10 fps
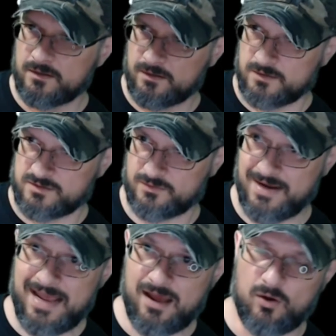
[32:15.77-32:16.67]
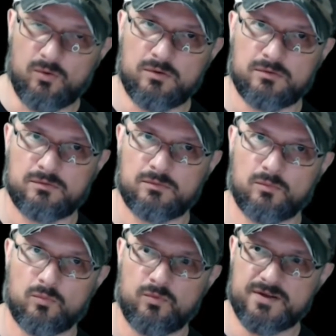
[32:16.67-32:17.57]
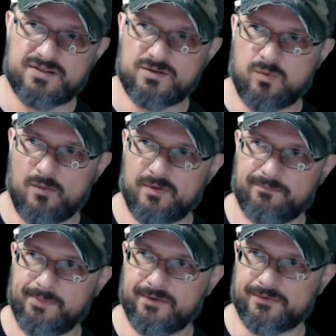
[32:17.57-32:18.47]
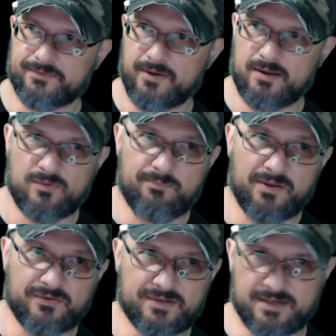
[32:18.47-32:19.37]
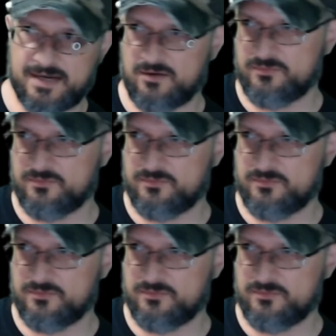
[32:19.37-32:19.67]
So now, this is what we built, right? We built it. Now if we do